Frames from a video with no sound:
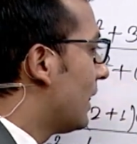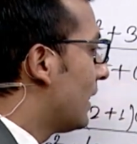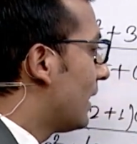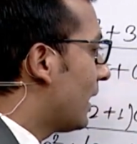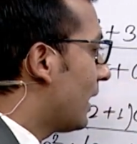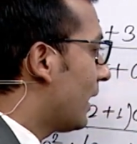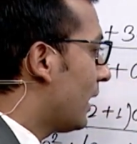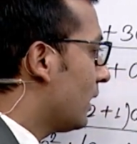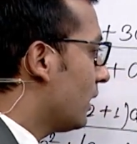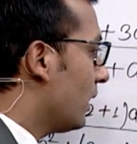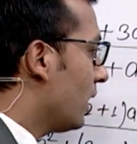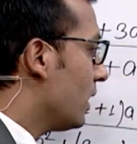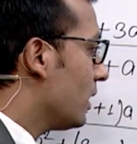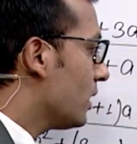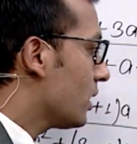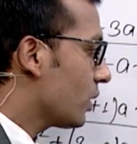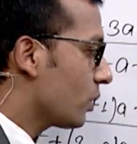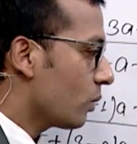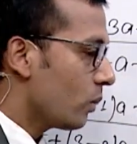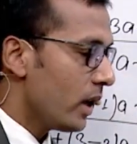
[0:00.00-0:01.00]
and a
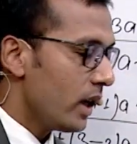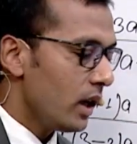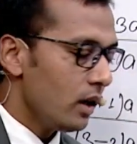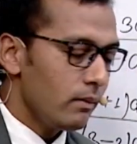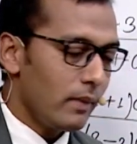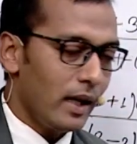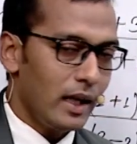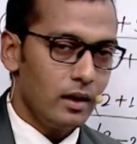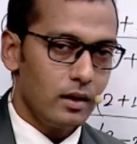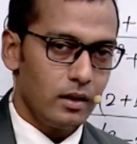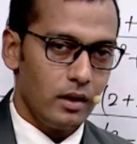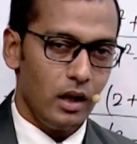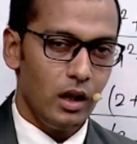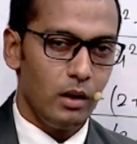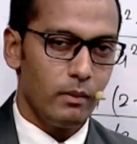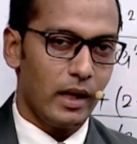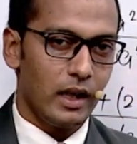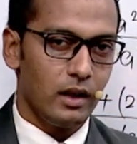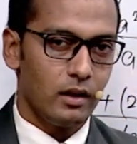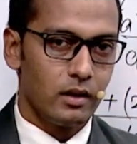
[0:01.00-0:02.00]
square minus a
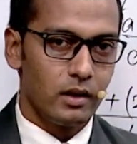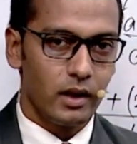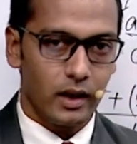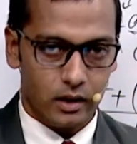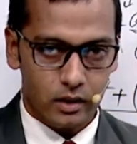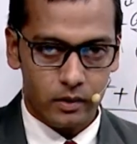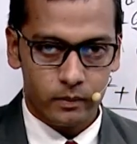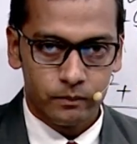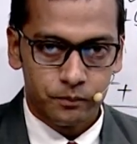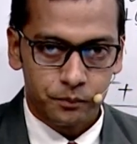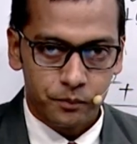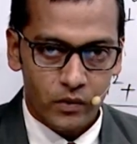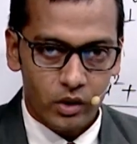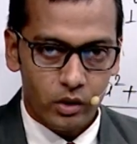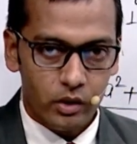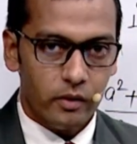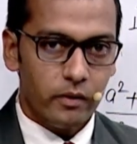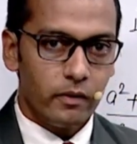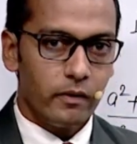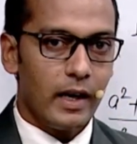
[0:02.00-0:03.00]
minus 6.
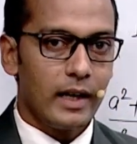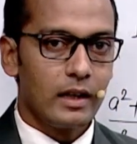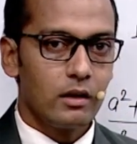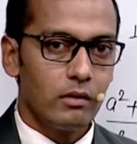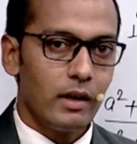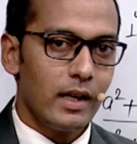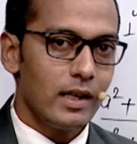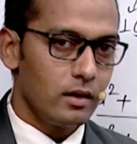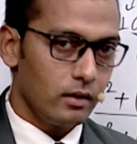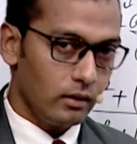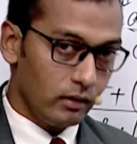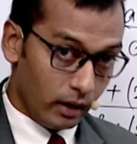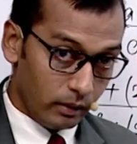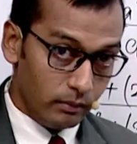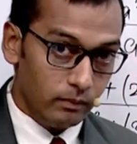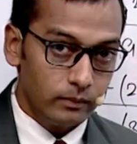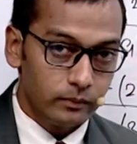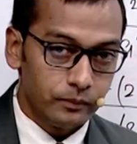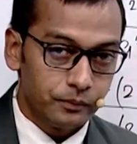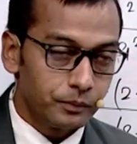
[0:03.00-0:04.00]
We factorized
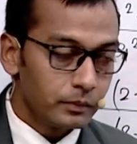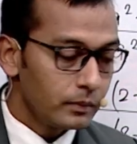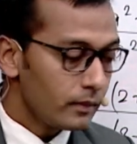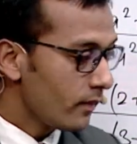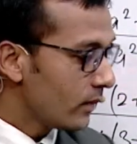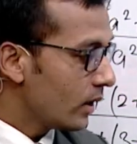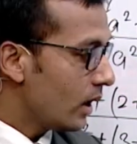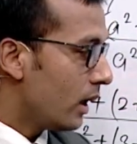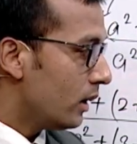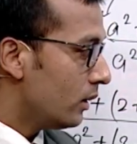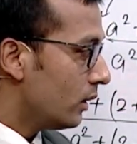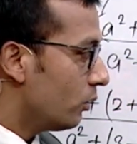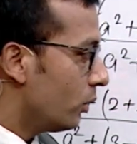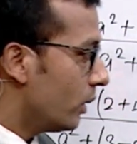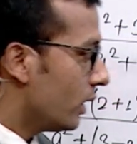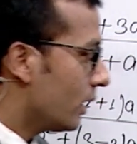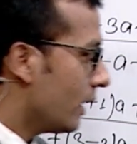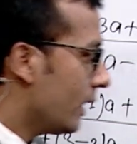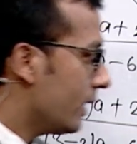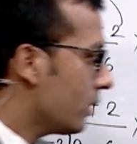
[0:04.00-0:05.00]
them and then we
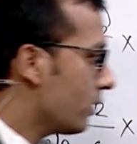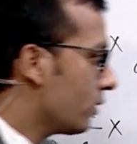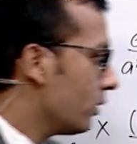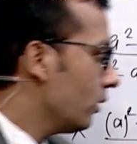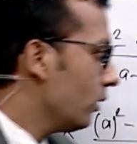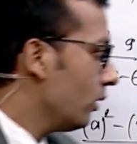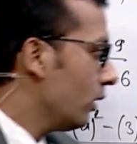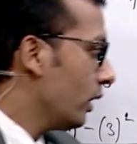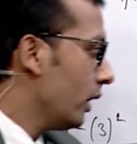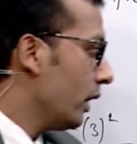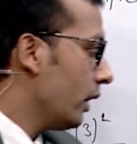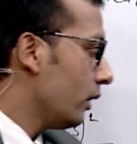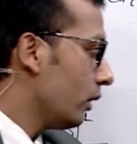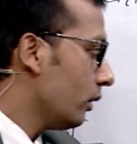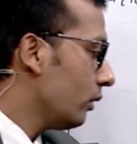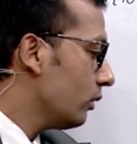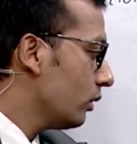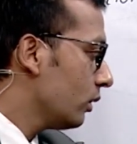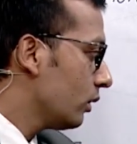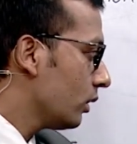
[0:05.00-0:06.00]
cancel
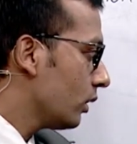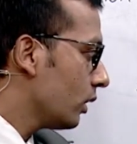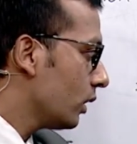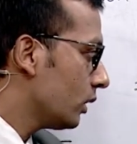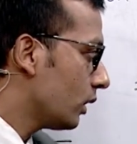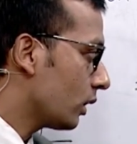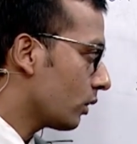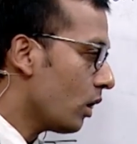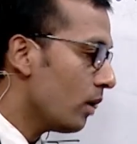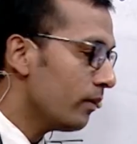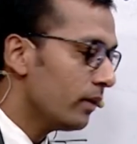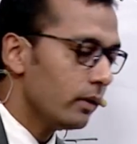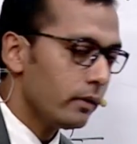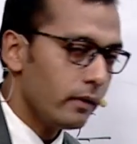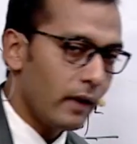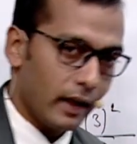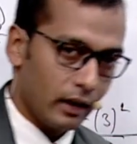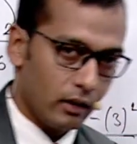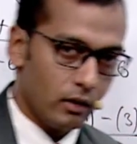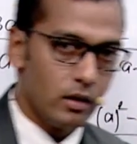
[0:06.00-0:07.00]
here the common
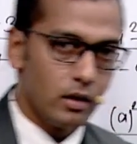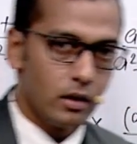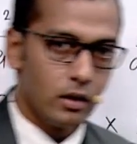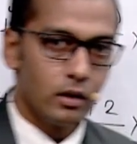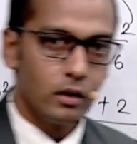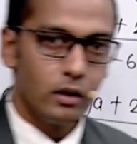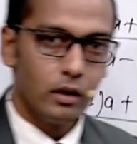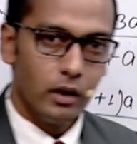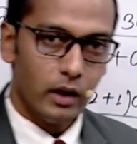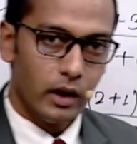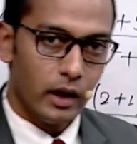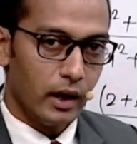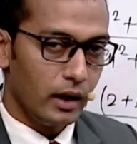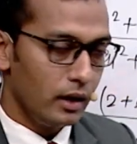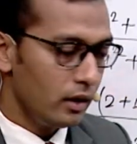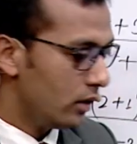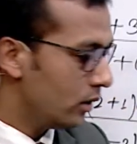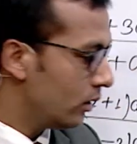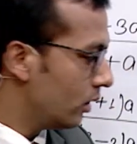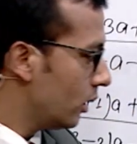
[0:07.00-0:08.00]
factors
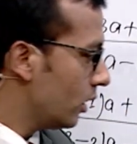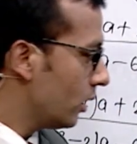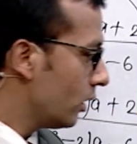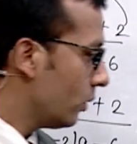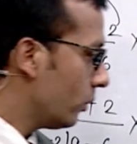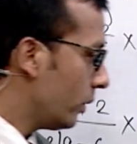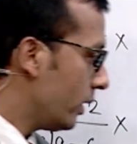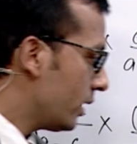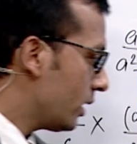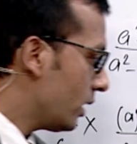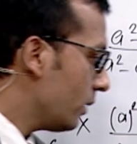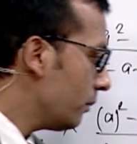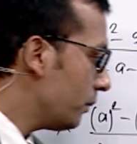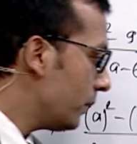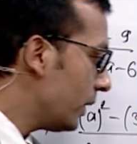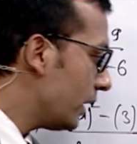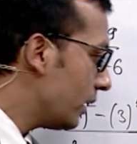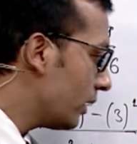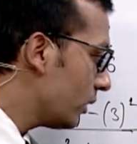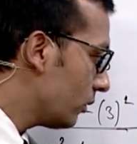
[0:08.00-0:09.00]
and we
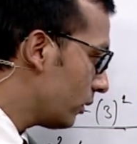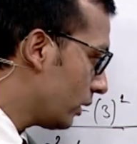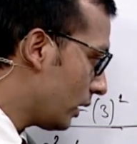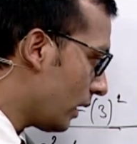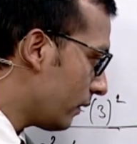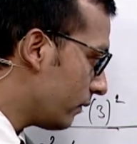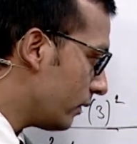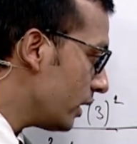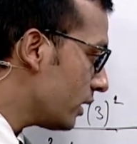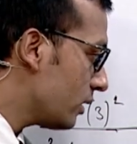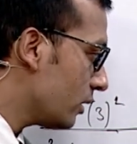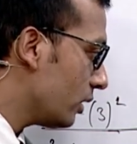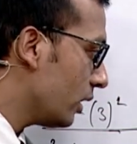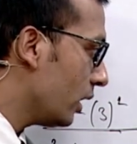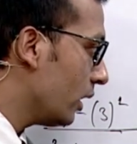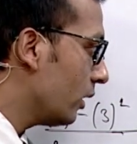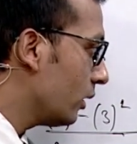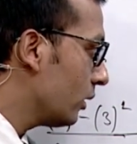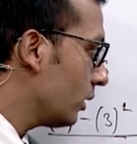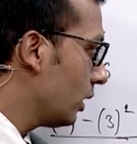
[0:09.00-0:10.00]
simply have written
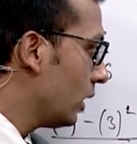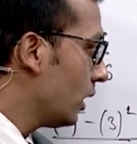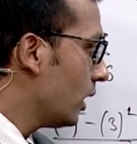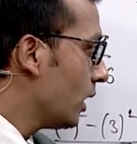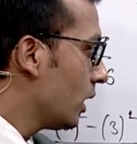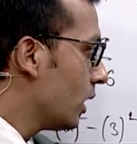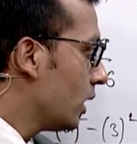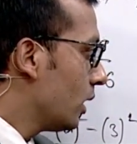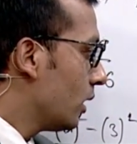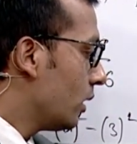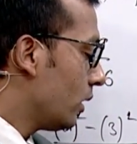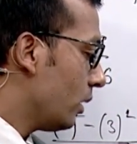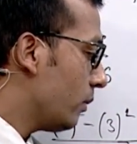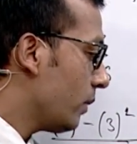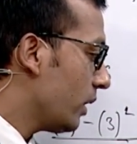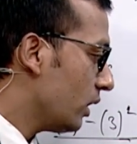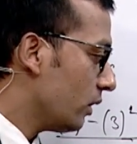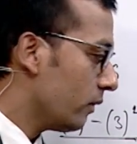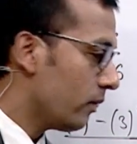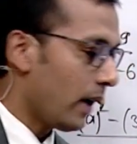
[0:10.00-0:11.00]
here
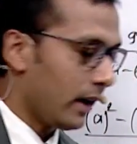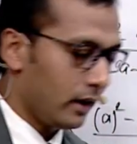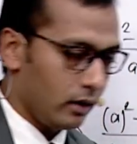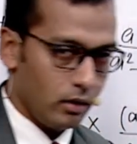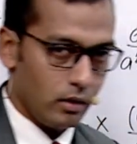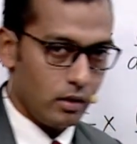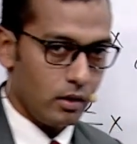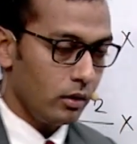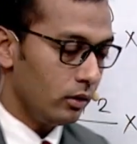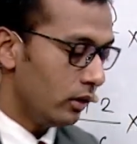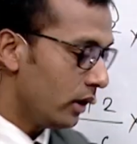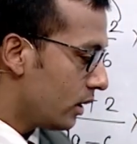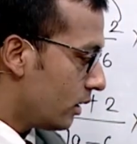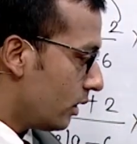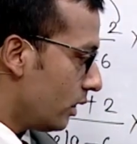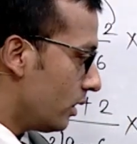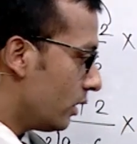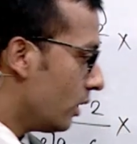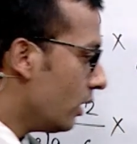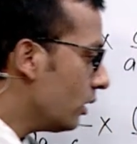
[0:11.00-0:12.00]
remaining factors. So this
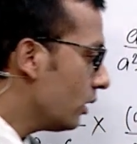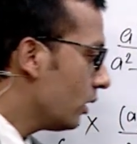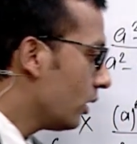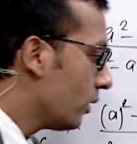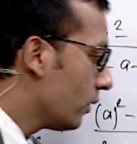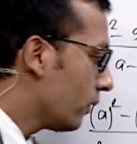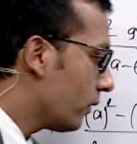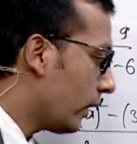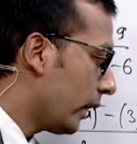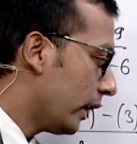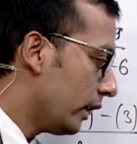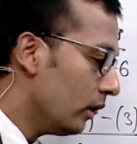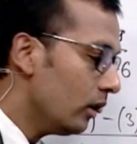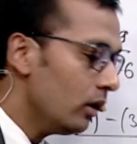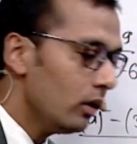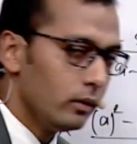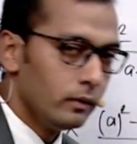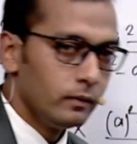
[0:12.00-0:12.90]
is the final